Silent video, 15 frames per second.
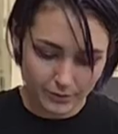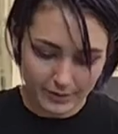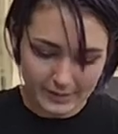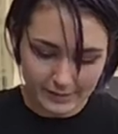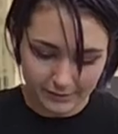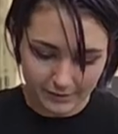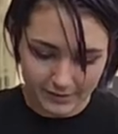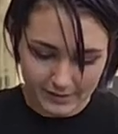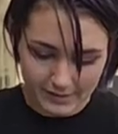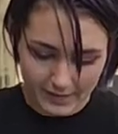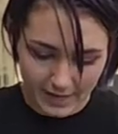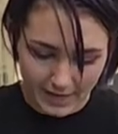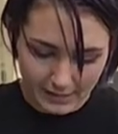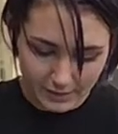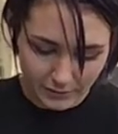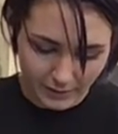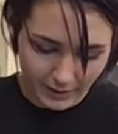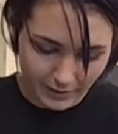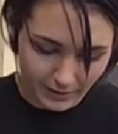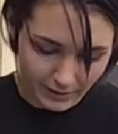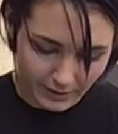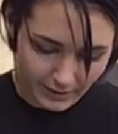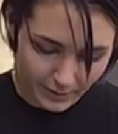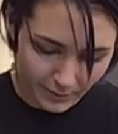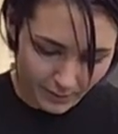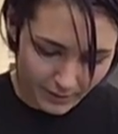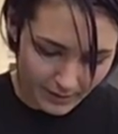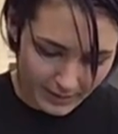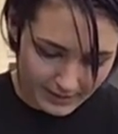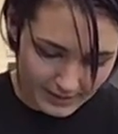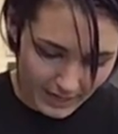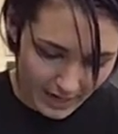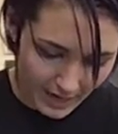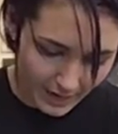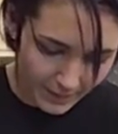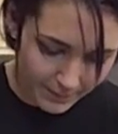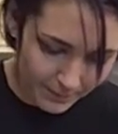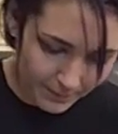a different slide so I can look at them one at a time.